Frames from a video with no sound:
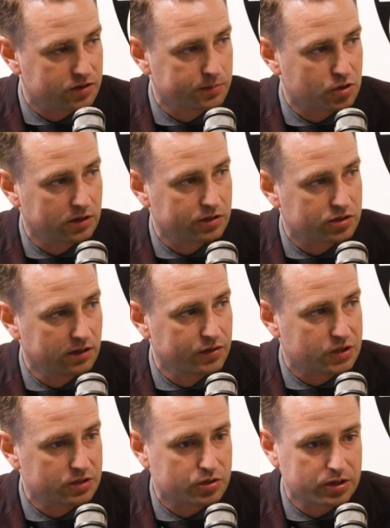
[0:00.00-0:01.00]
some sort of
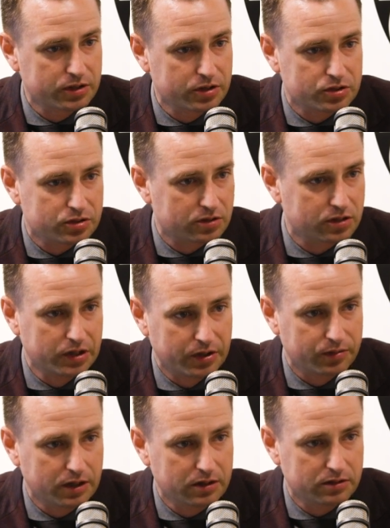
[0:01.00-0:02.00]
service industry, there's, you
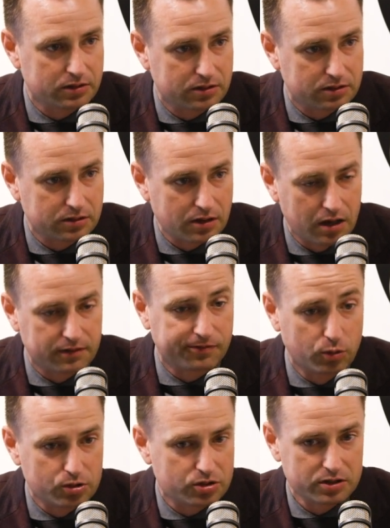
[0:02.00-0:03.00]
know, they're,
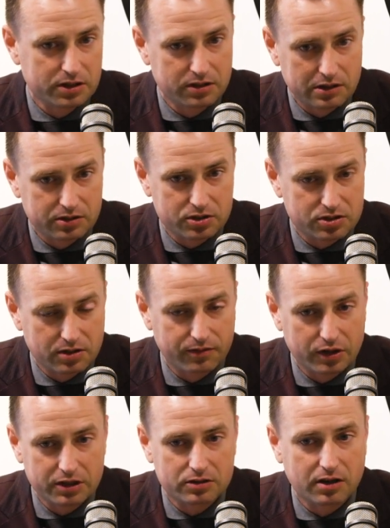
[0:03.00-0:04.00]
unfortunately, they're just in a
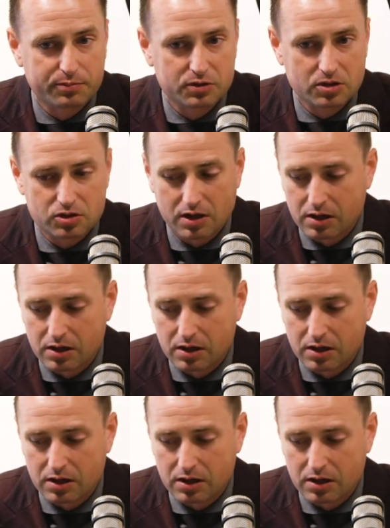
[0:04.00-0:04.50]
very tough position.